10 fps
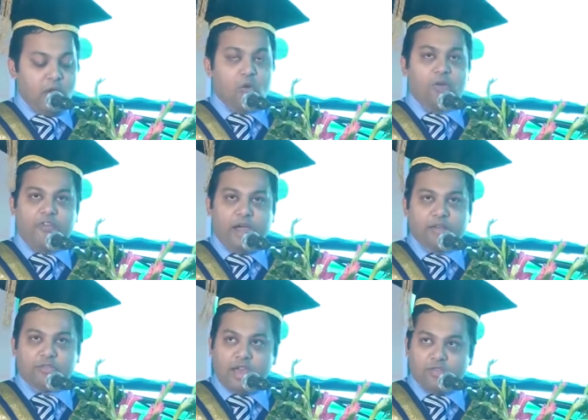We
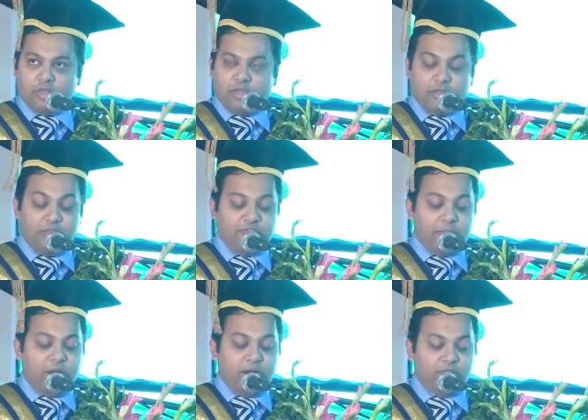find graduates in different
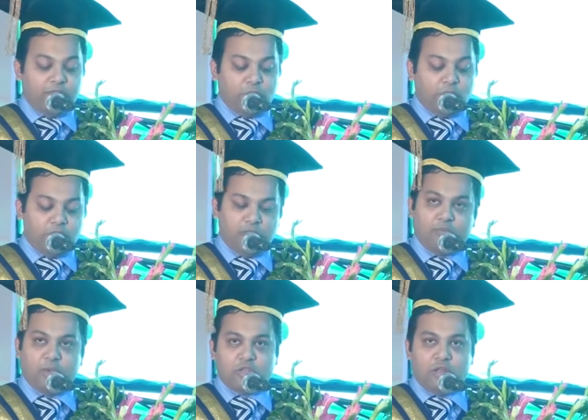parts of the world,
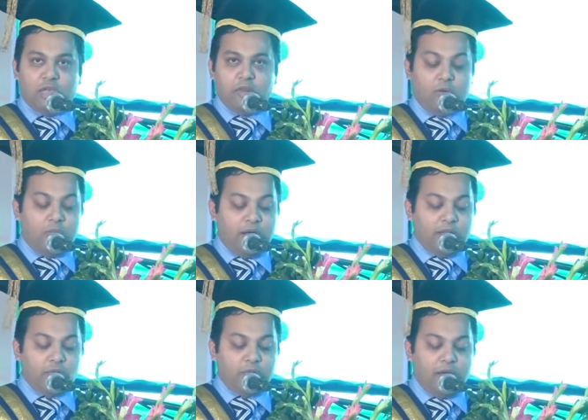especially in
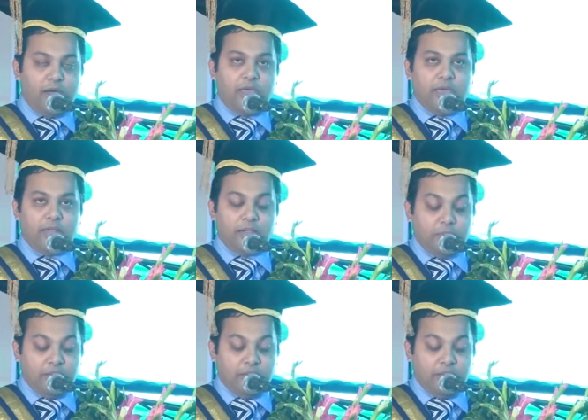Oman, Dubai, and in the